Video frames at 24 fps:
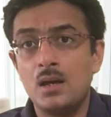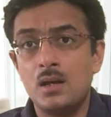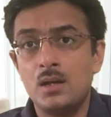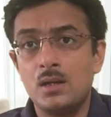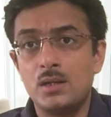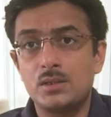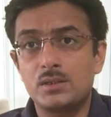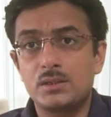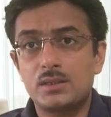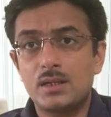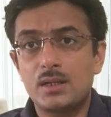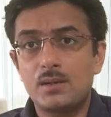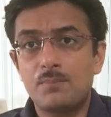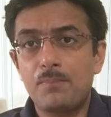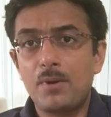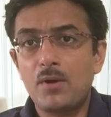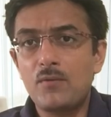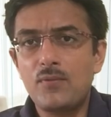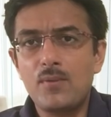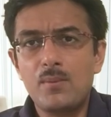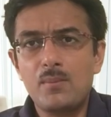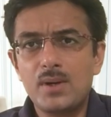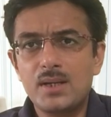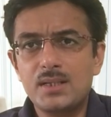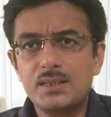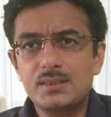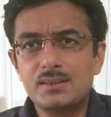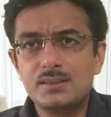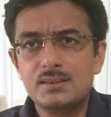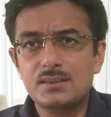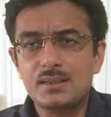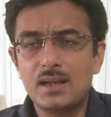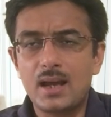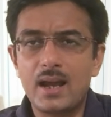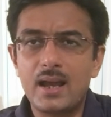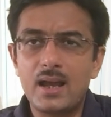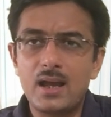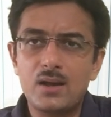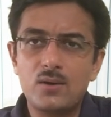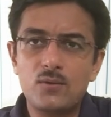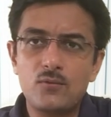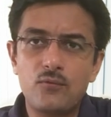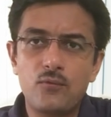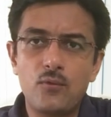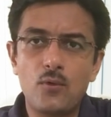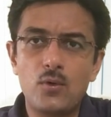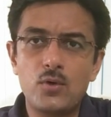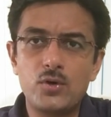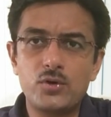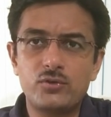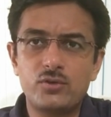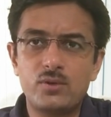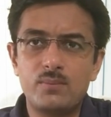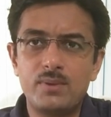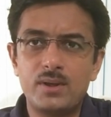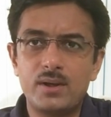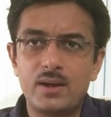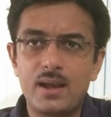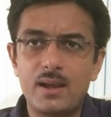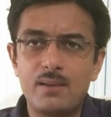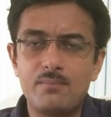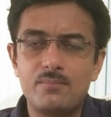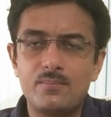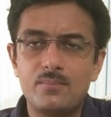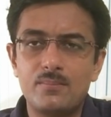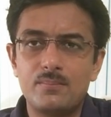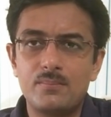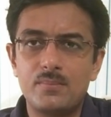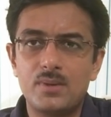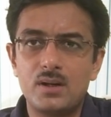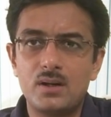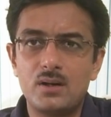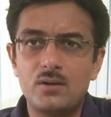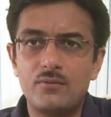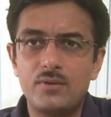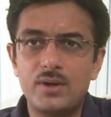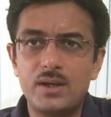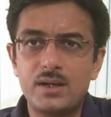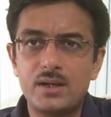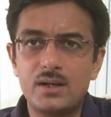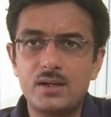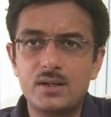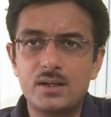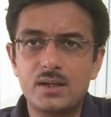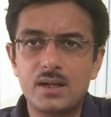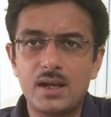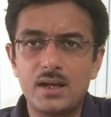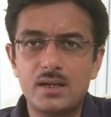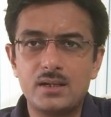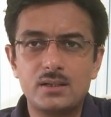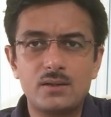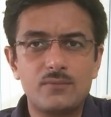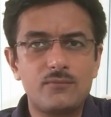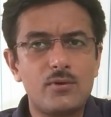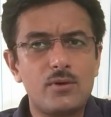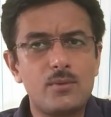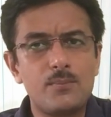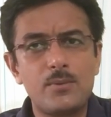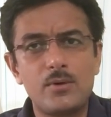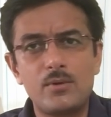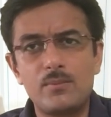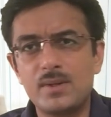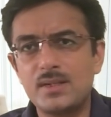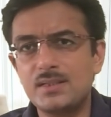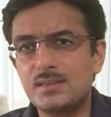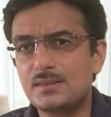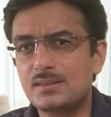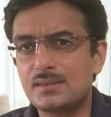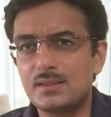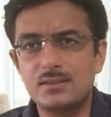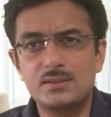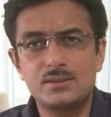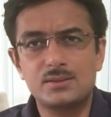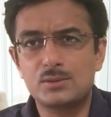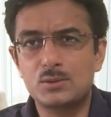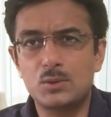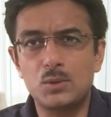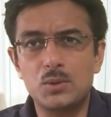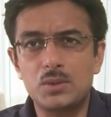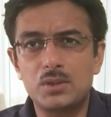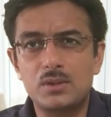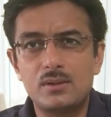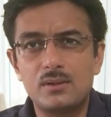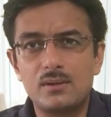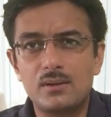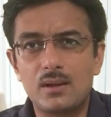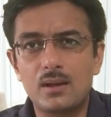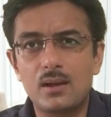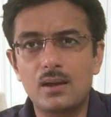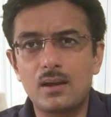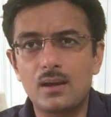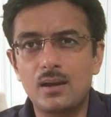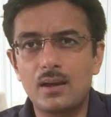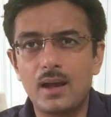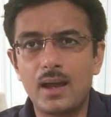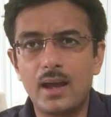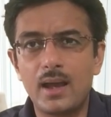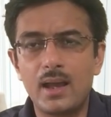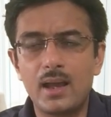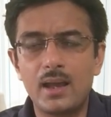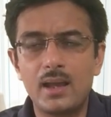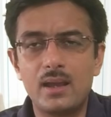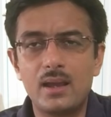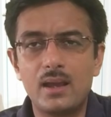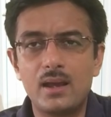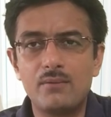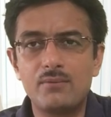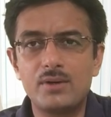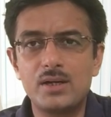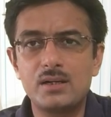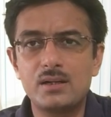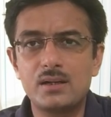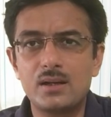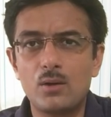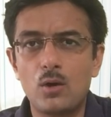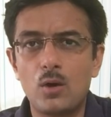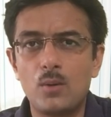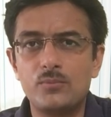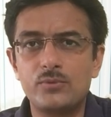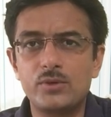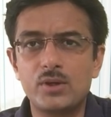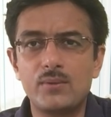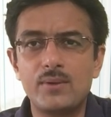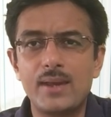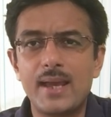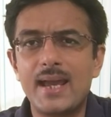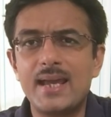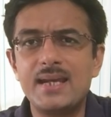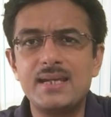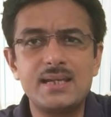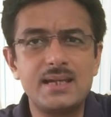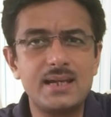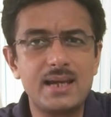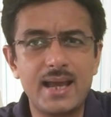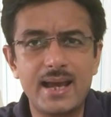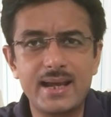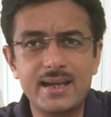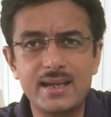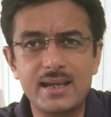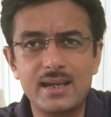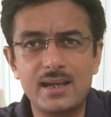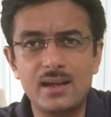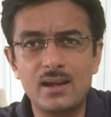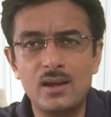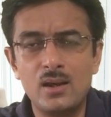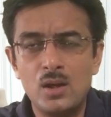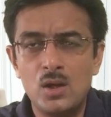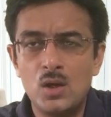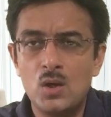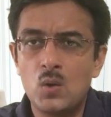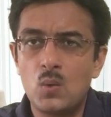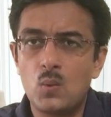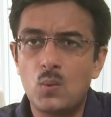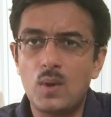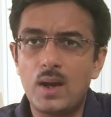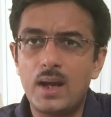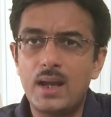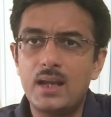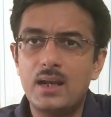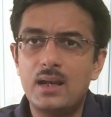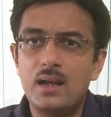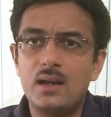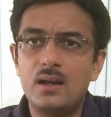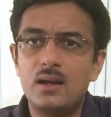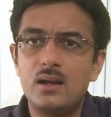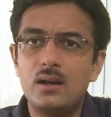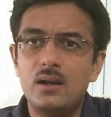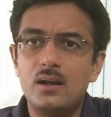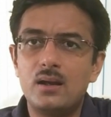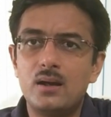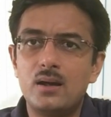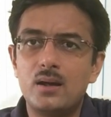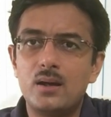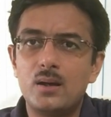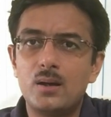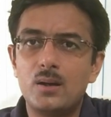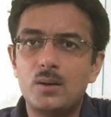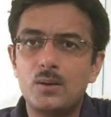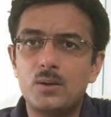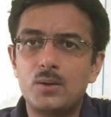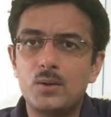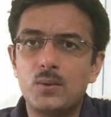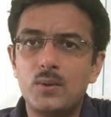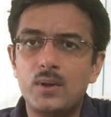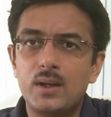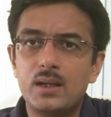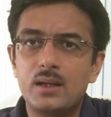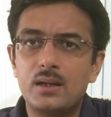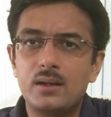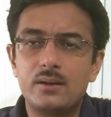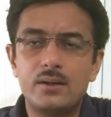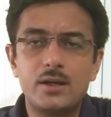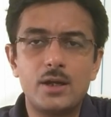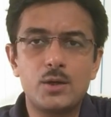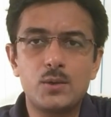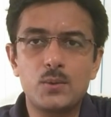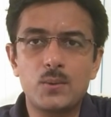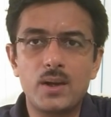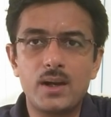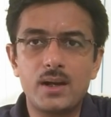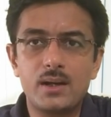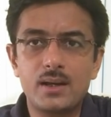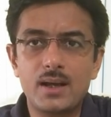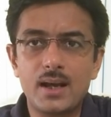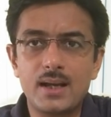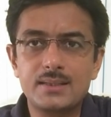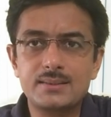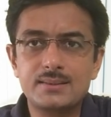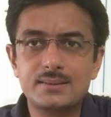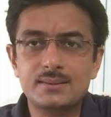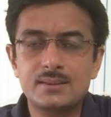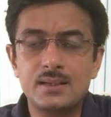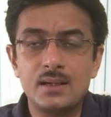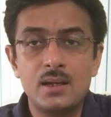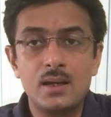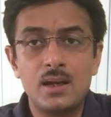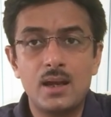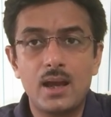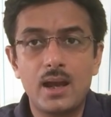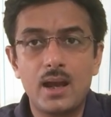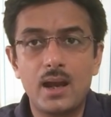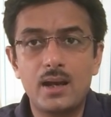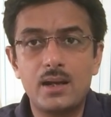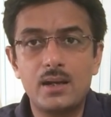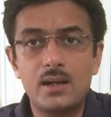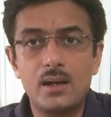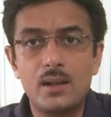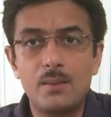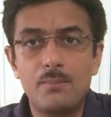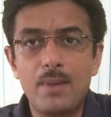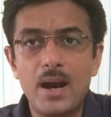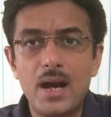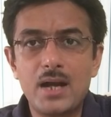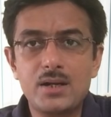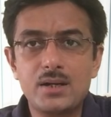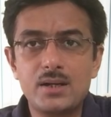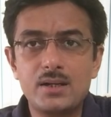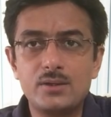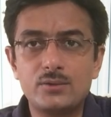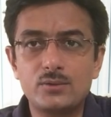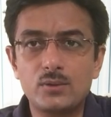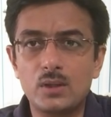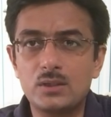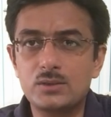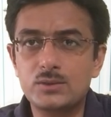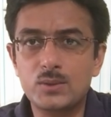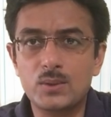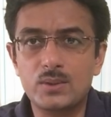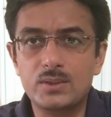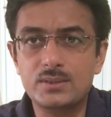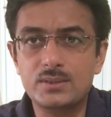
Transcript: The performance, I have 4 GB RAM variant, and the performance is good. I haven't observed any lagging while doing day-to-day tasks, and the battery is also